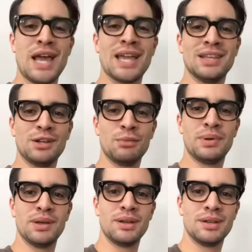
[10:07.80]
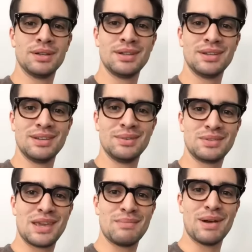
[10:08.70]
Jagged Little Pill,
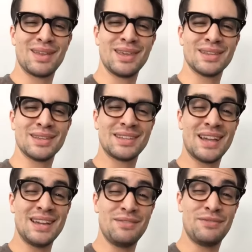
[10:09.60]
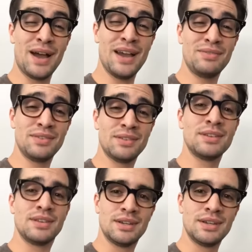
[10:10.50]
which came out, I think, in like 95.
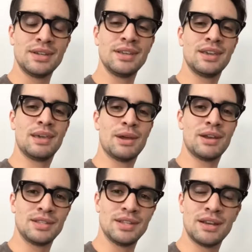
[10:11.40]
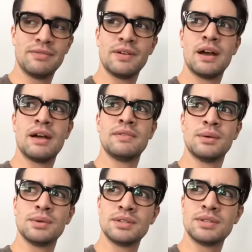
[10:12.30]
I think it came out in 1995. I
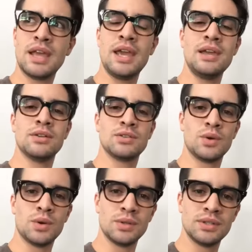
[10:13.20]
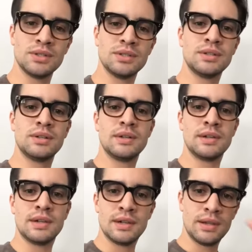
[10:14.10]
was eight years old.
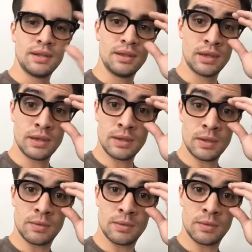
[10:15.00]
Yeah.